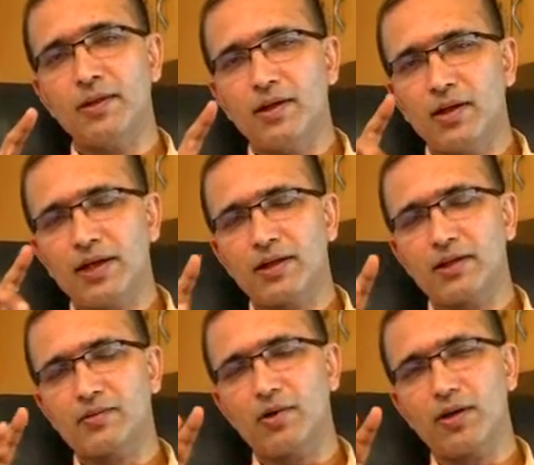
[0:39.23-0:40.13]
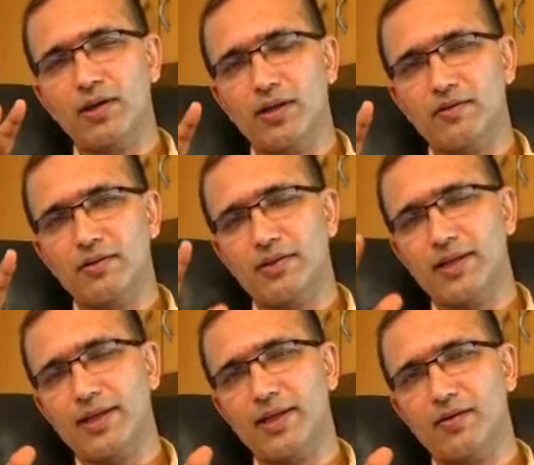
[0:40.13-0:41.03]
And smaller curves, they
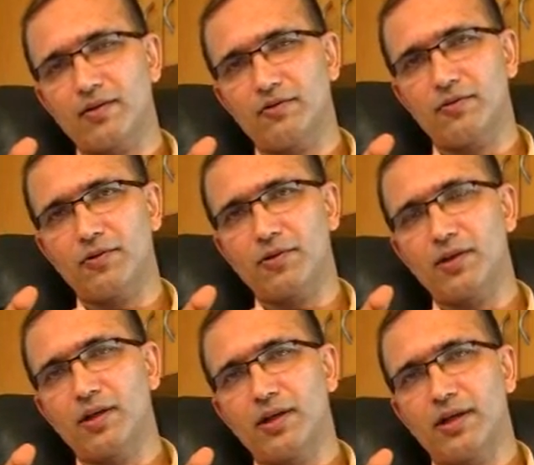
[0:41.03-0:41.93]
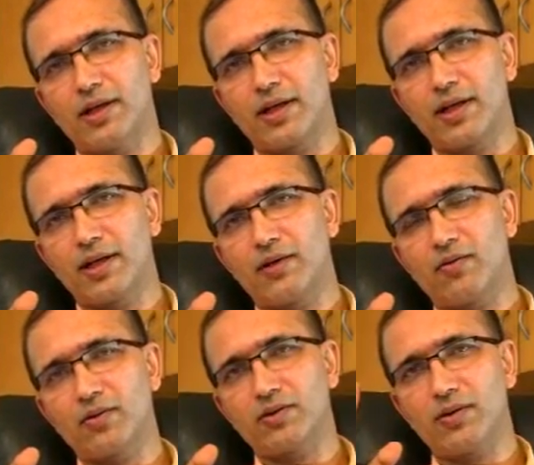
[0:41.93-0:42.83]
can go for early
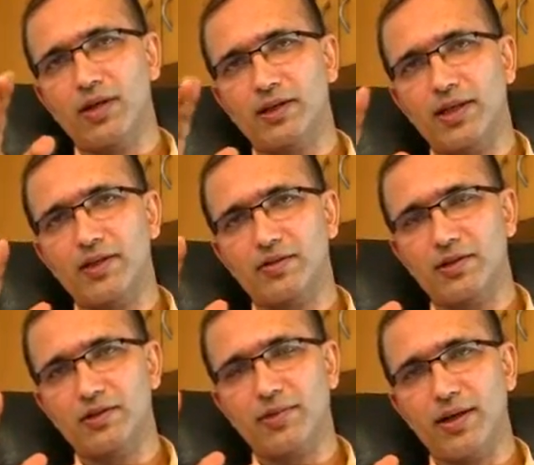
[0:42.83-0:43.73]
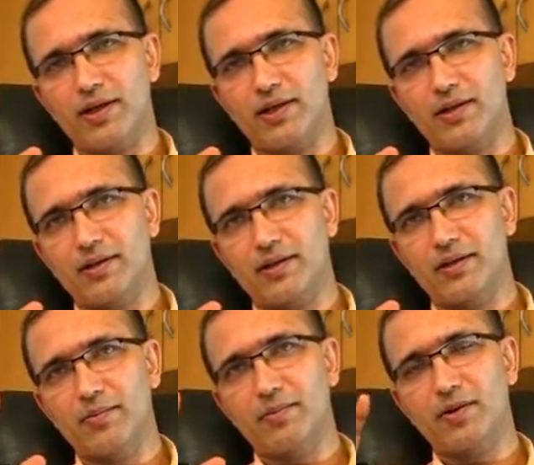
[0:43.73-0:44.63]
osteoarthritis of the spine
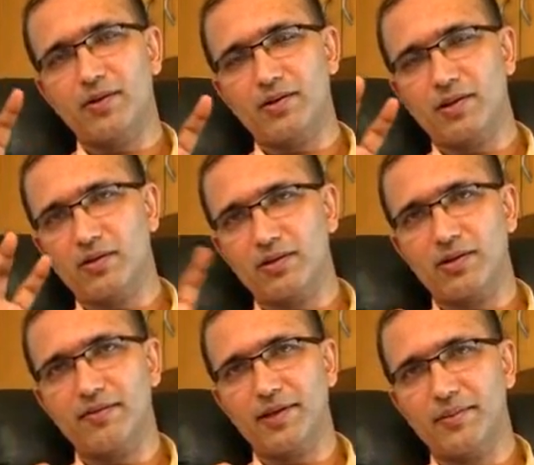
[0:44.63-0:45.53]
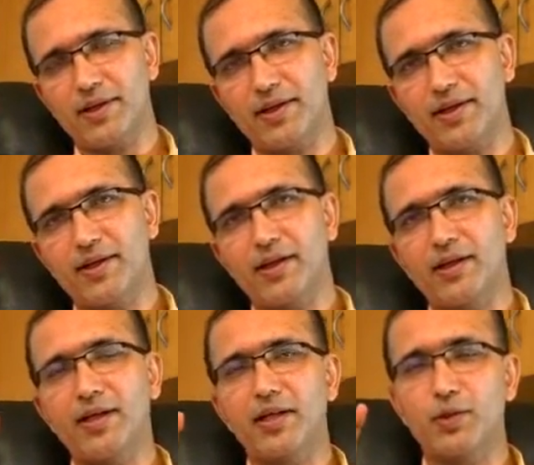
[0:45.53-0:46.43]
because of the torsion of the vertebrae,
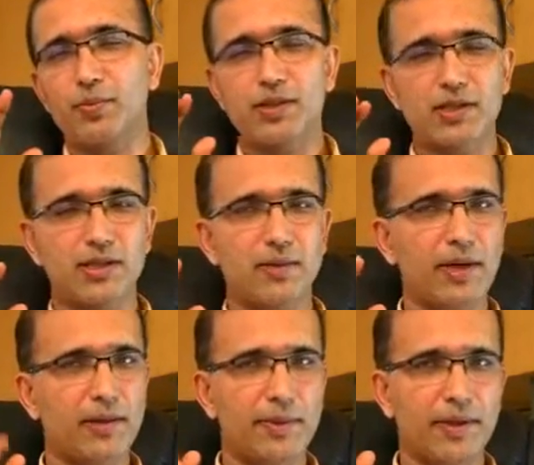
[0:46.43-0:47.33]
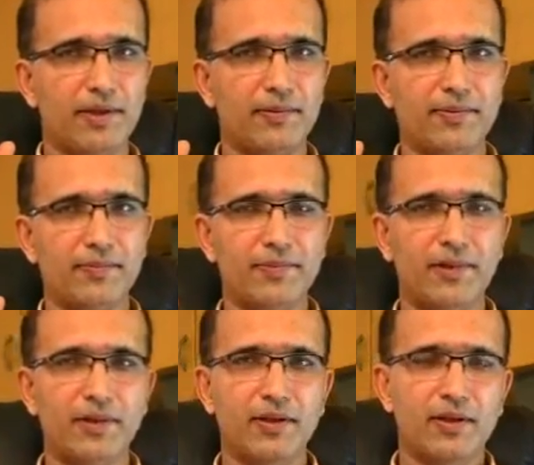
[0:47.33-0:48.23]
leading to persistent back pain.
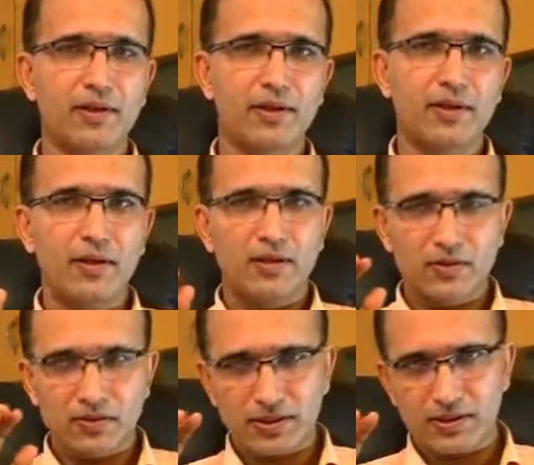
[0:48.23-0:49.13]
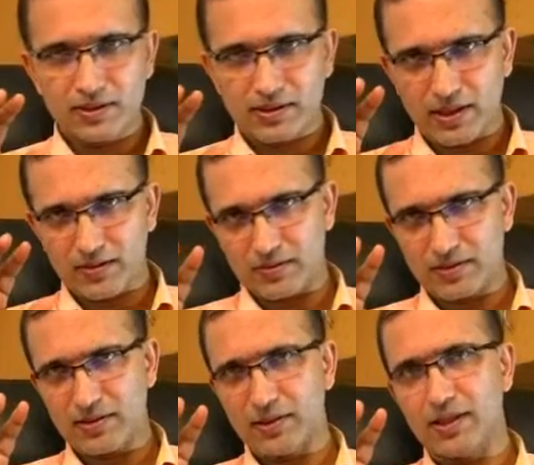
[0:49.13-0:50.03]
So these curves